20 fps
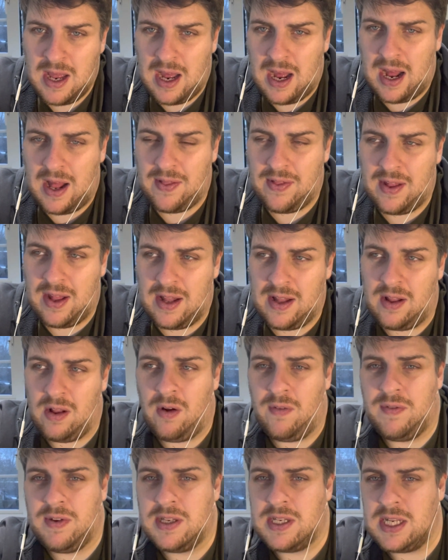and then
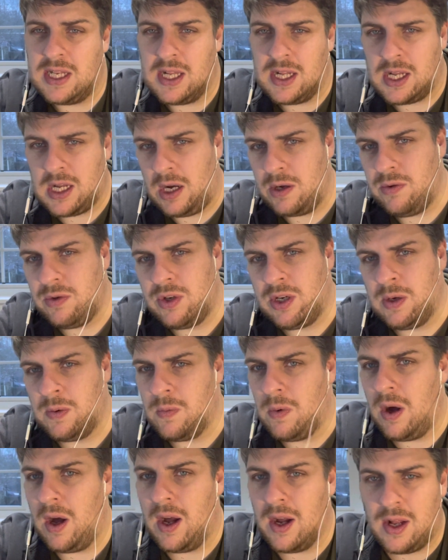obviously the coaching
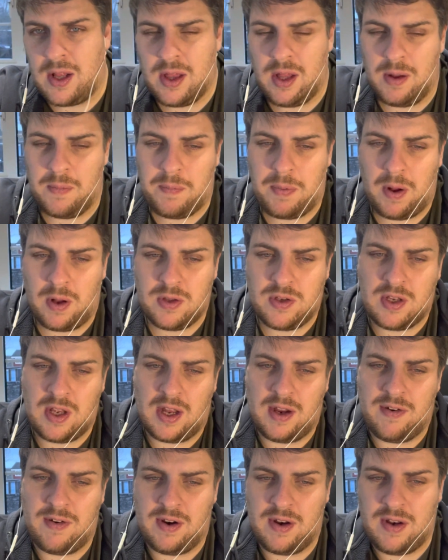work that
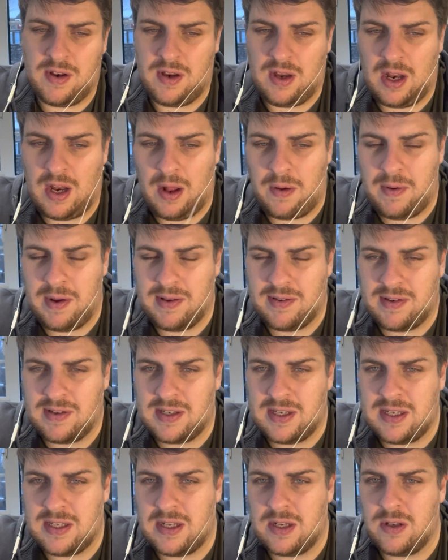Potter and, you know, his
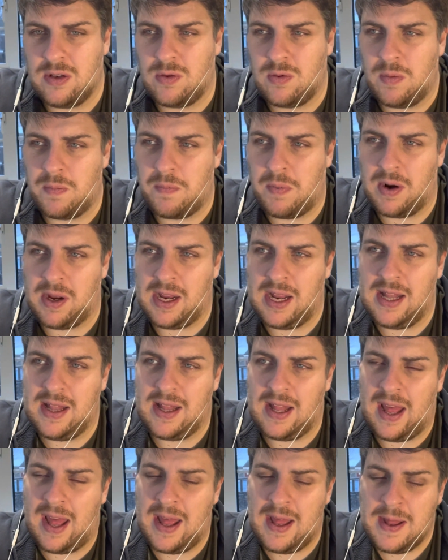assistants would bring in
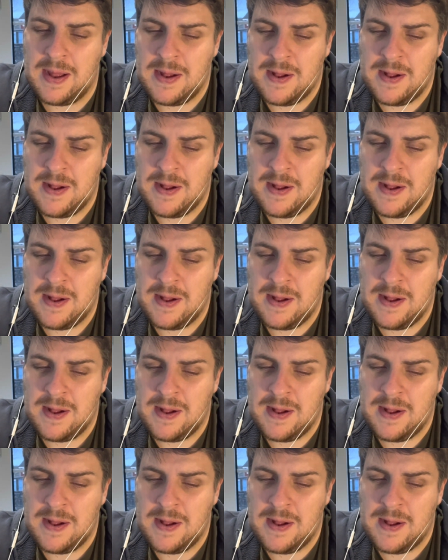there